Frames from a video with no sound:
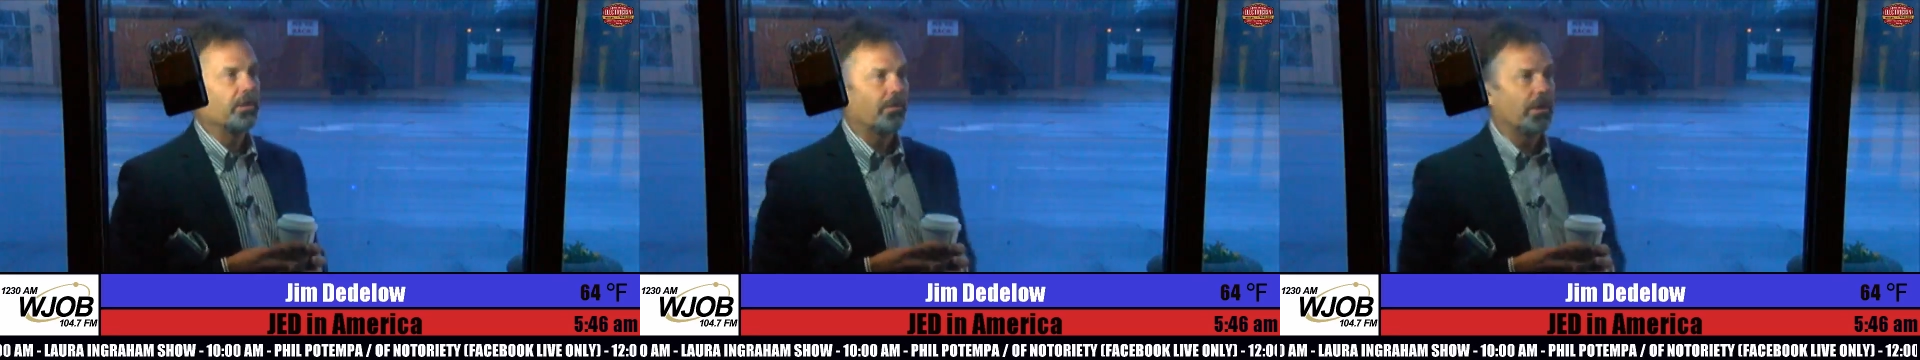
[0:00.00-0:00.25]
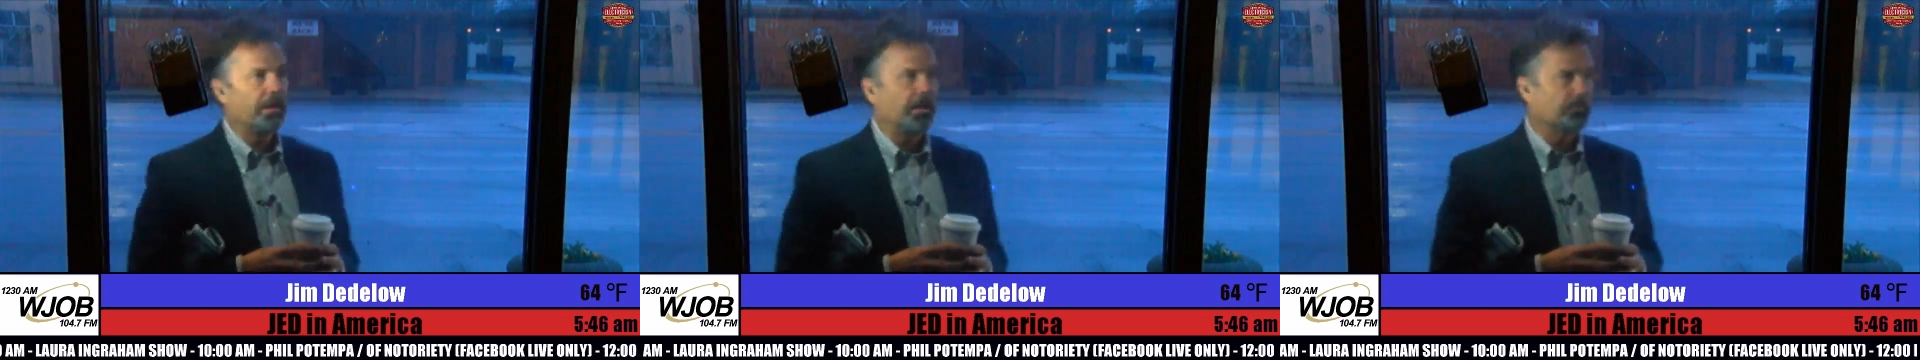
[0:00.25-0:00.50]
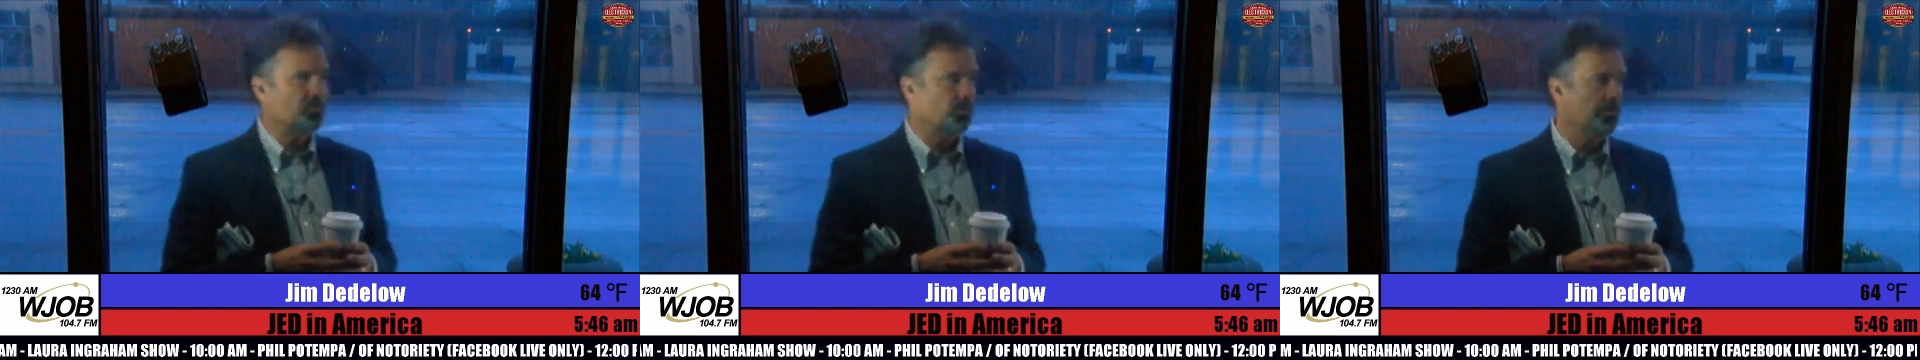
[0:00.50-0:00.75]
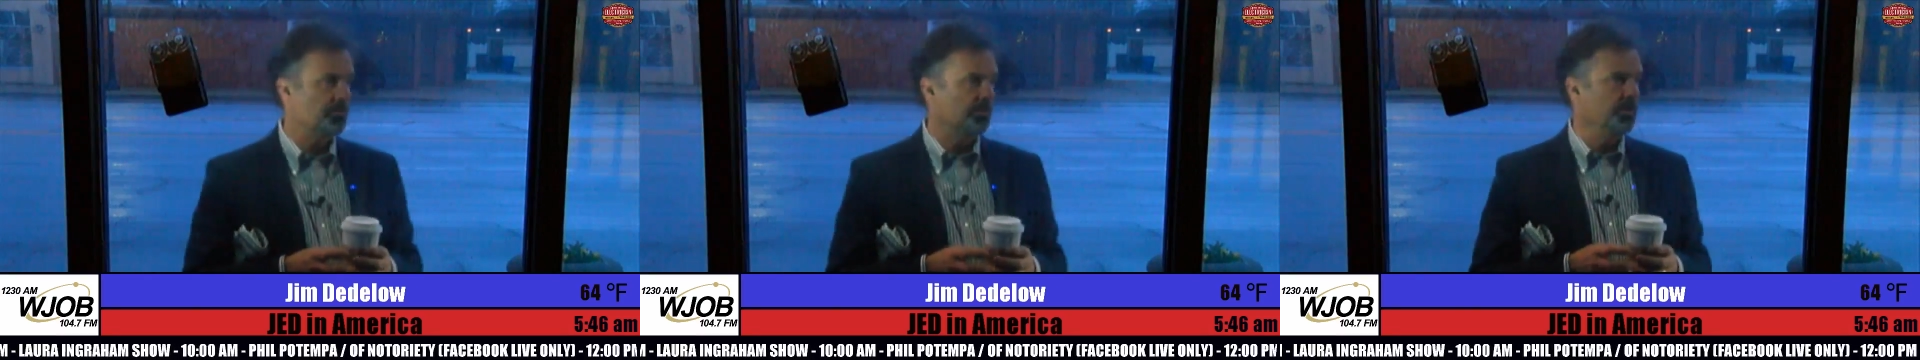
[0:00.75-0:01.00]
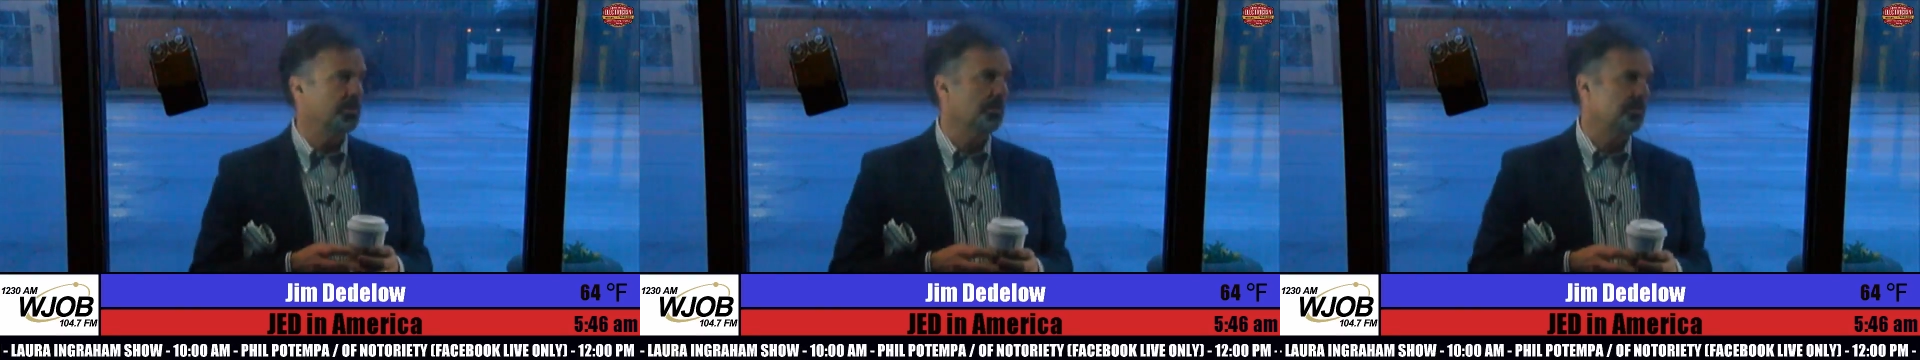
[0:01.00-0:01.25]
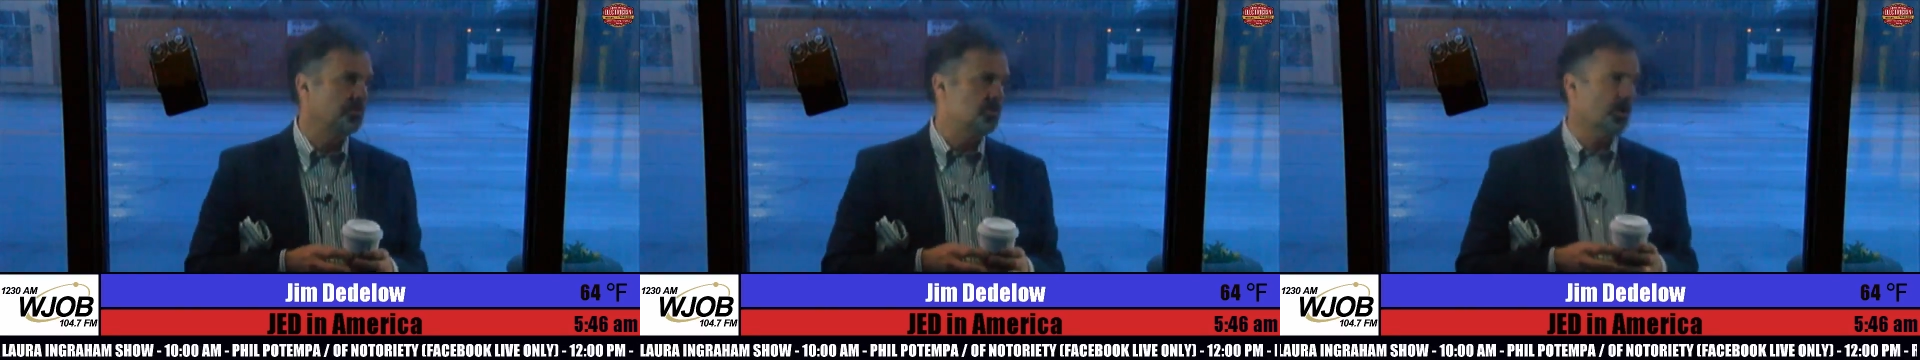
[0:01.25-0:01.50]
here on AM
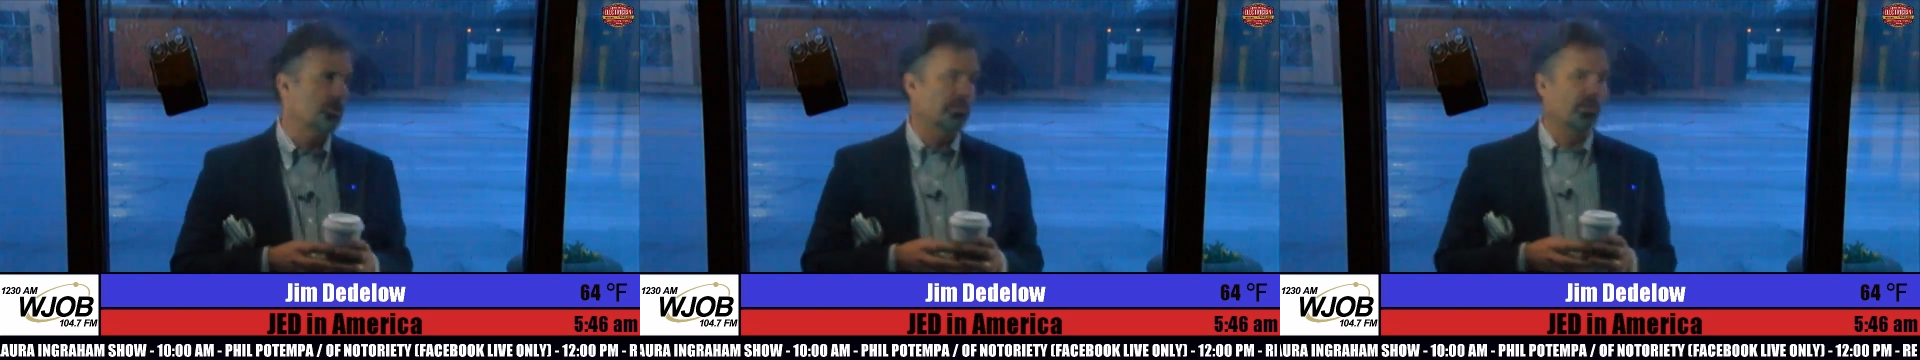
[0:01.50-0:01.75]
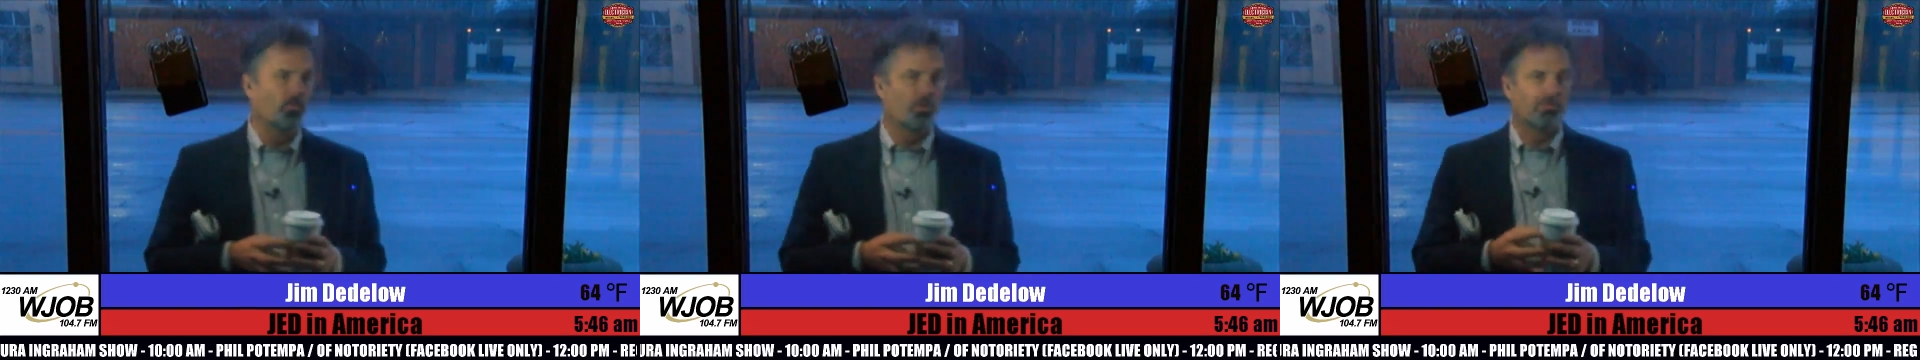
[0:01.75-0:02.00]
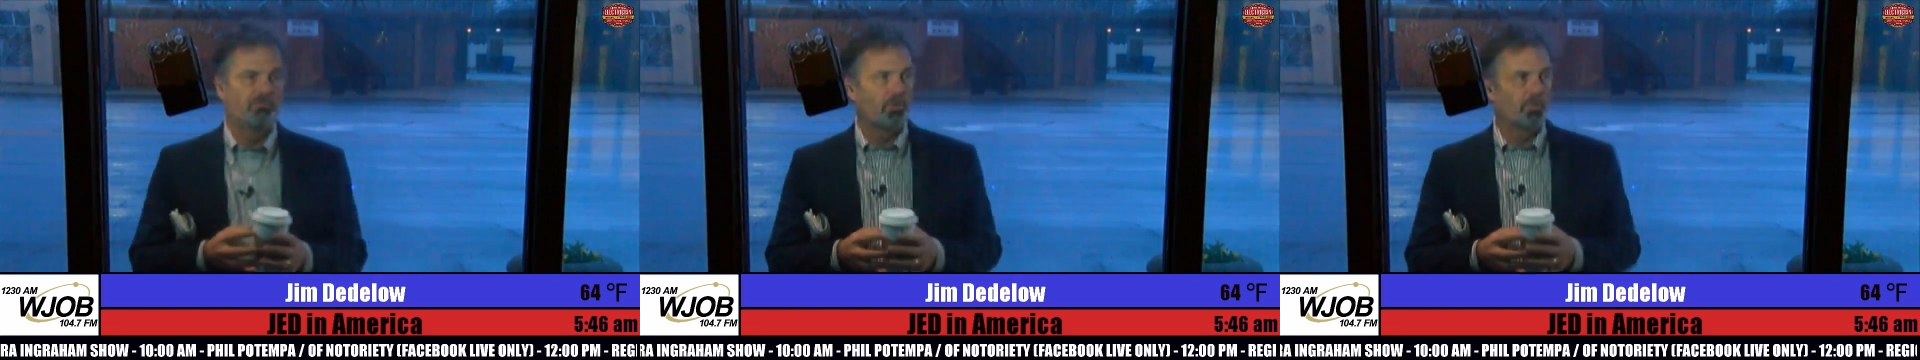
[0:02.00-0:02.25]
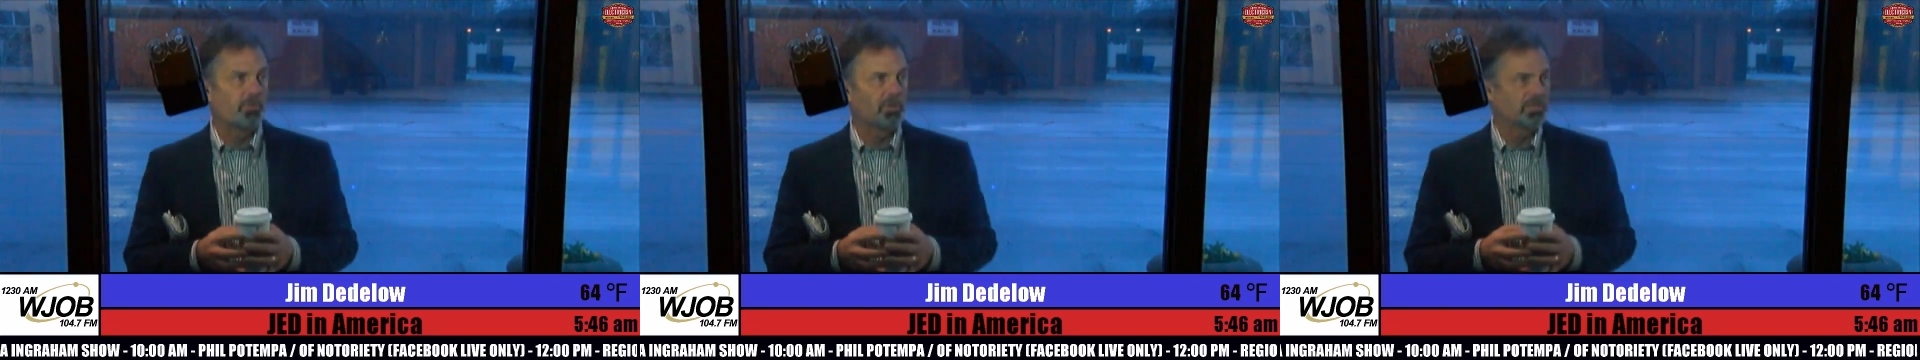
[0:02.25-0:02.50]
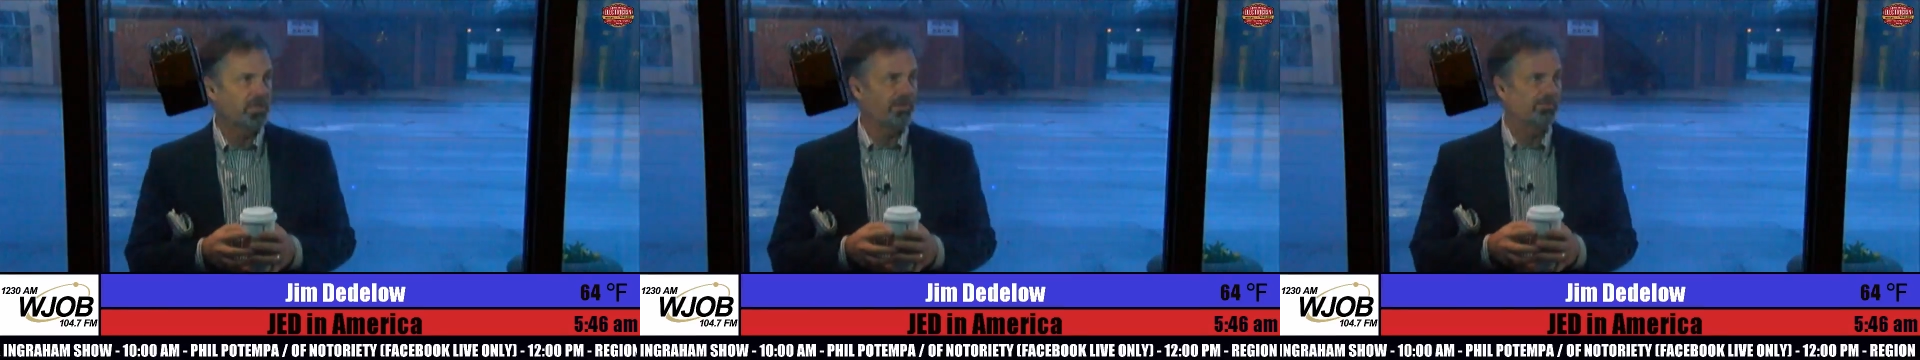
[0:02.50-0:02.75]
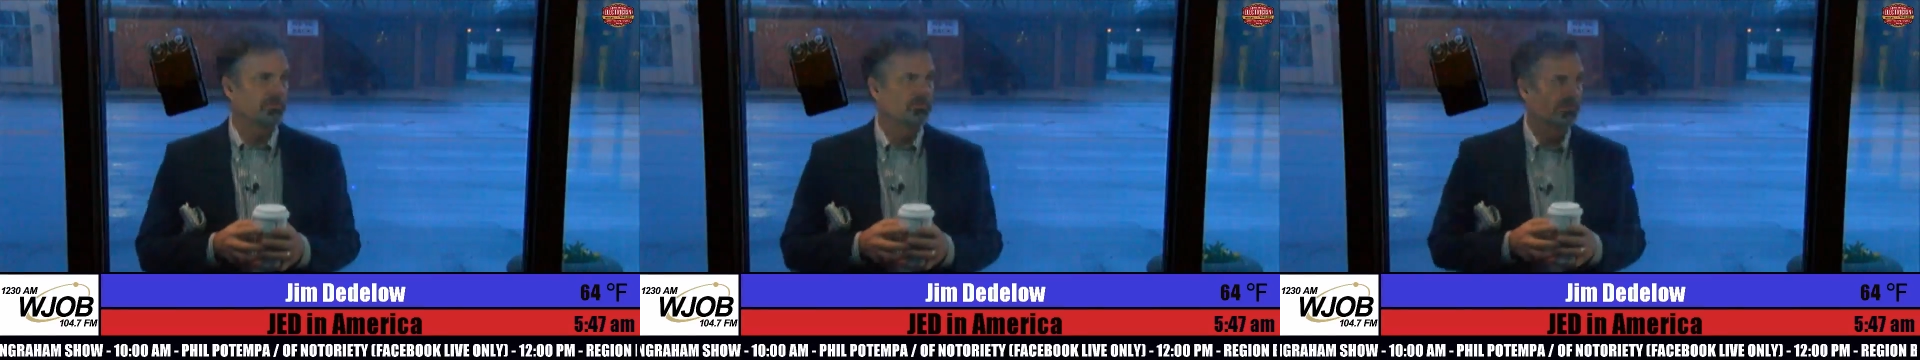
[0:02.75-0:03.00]
1230 WJLB on
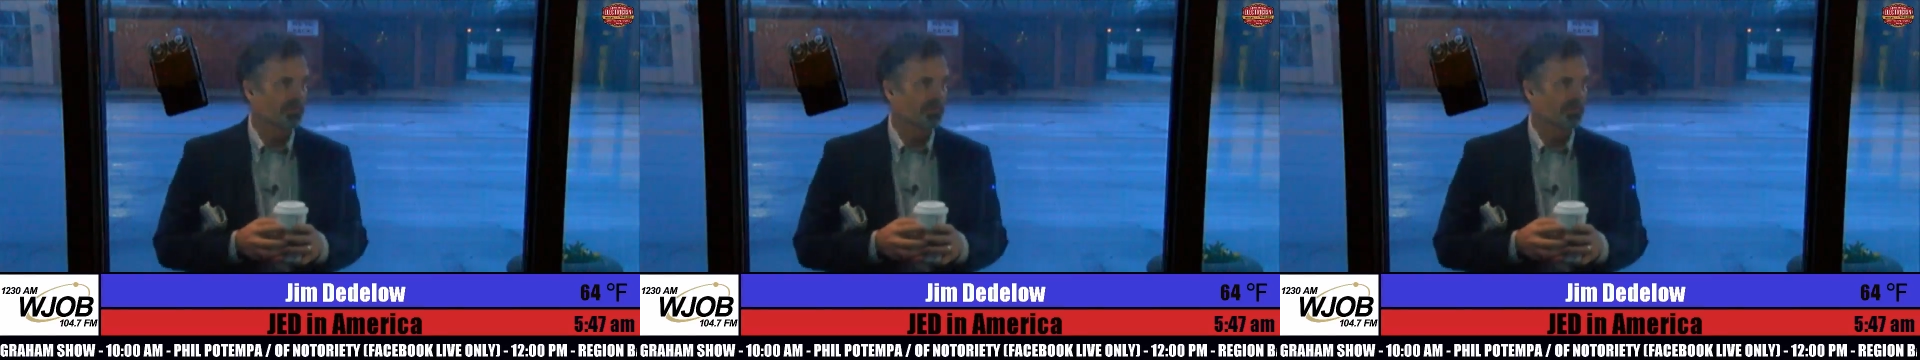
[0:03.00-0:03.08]
104.7.